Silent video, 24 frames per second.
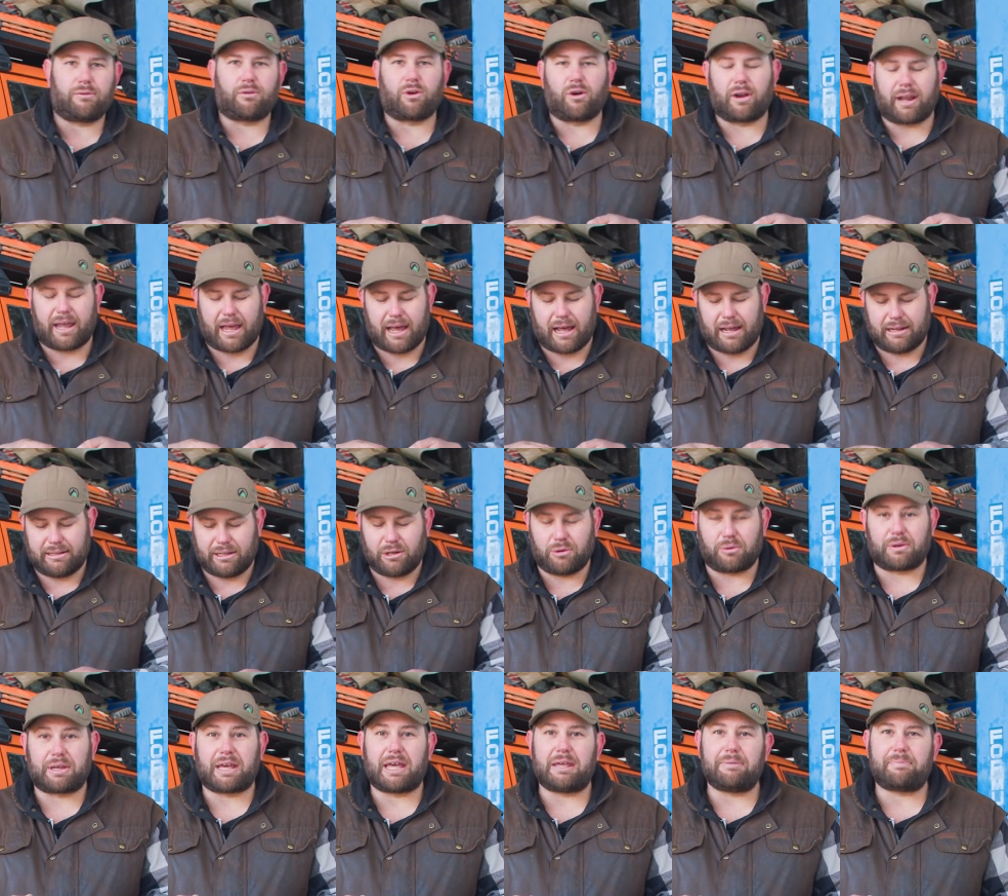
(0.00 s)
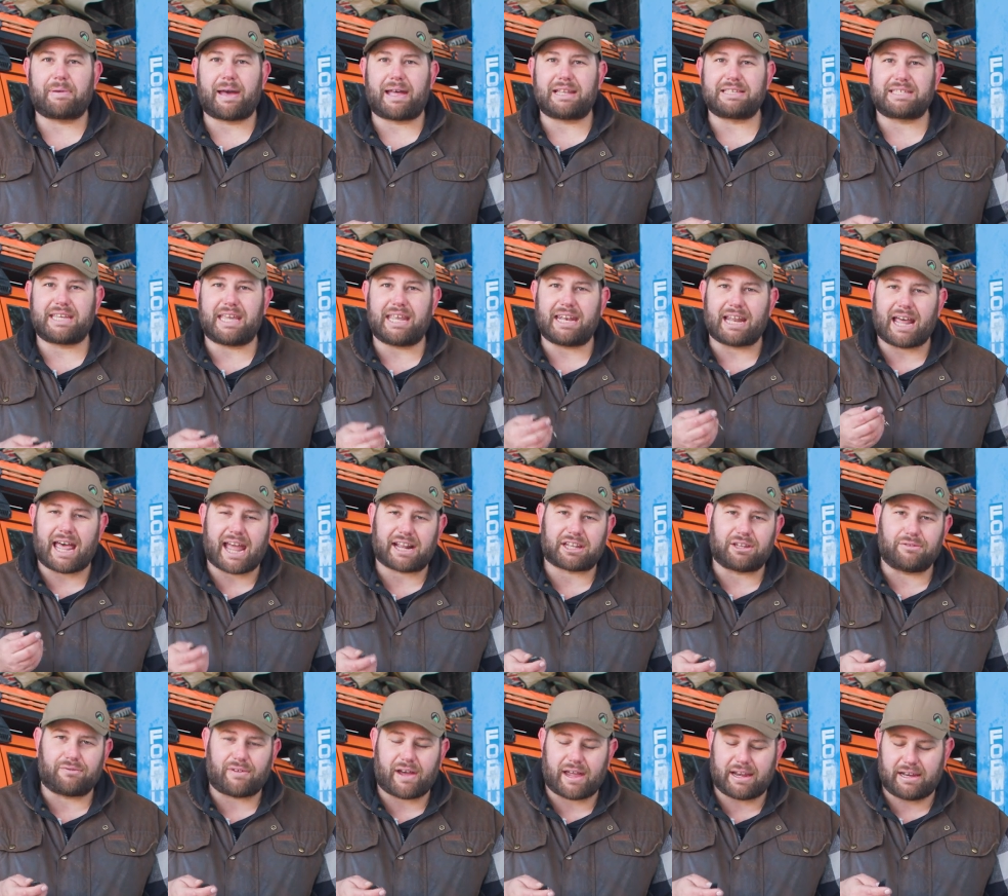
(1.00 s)
We've got our little keypads here to
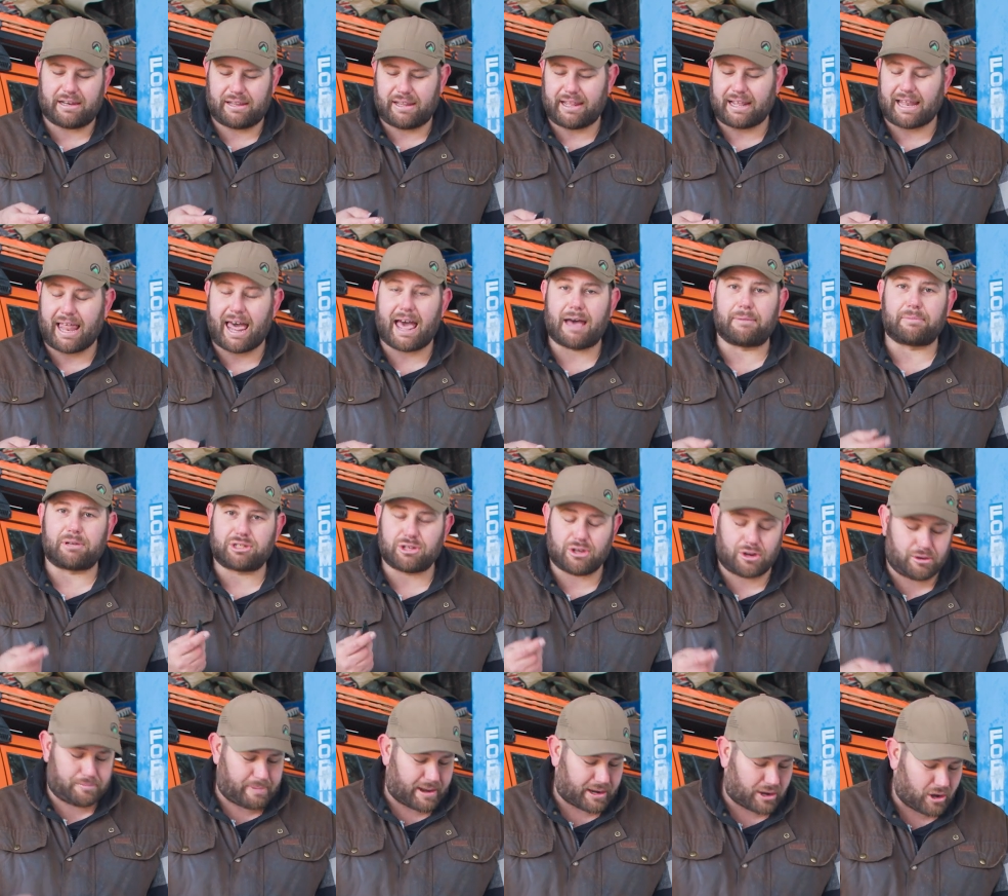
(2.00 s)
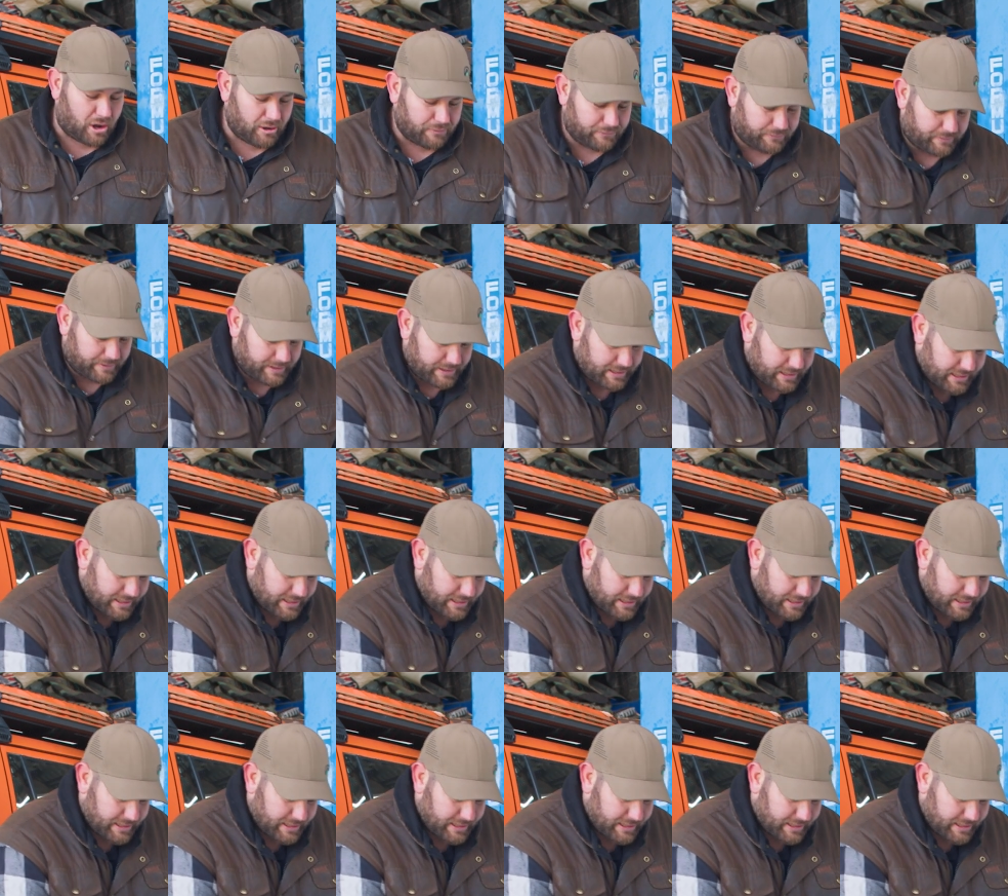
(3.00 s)
activate the alarm and turn it back off.